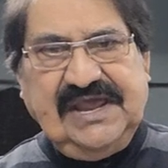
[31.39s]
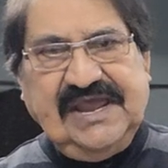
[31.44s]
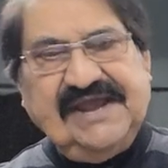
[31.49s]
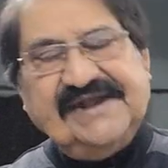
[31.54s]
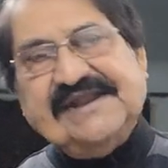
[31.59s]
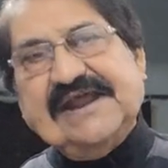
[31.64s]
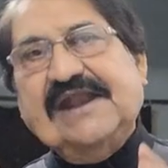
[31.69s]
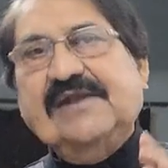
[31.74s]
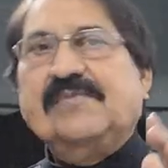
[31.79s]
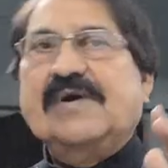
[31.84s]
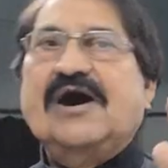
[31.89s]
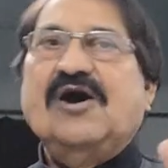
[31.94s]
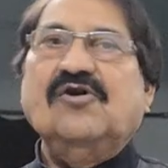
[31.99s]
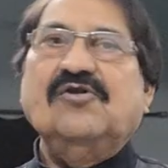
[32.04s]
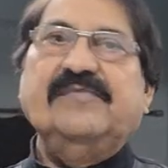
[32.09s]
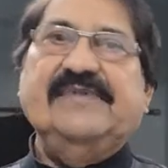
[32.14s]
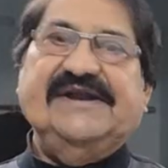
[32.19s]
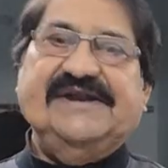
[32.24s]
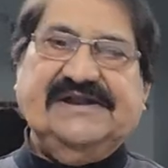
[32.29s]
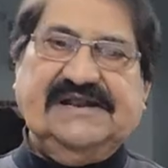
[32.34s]
and
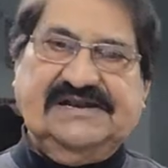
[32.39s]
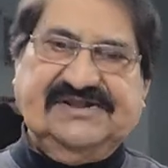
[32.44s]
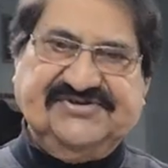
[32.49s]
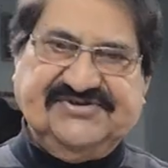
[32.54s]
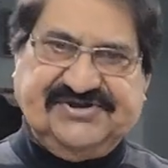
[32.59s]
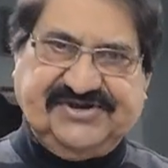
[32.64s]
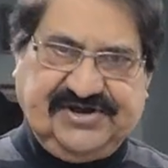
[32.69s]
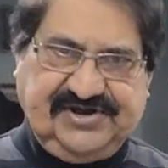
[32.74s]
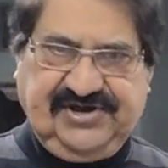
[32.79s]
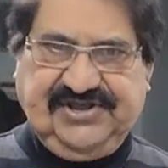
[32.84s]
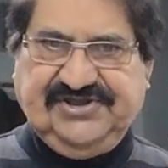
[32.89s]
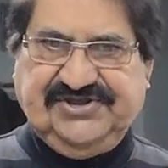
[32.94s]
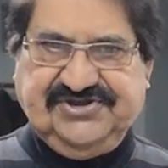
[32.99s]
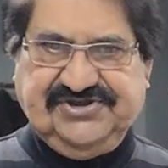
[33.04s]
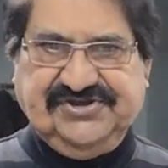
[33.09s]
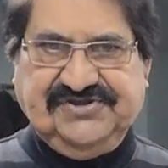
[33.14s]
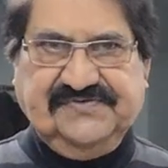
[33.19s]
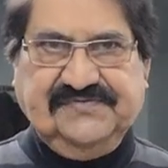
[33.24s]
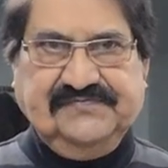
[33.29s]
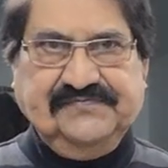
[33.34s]
environmental
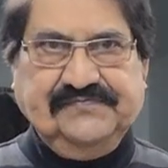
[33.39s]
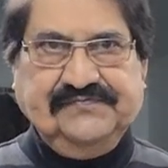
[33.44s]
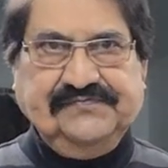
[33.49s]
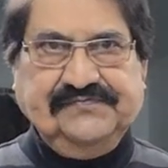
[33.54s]
studies.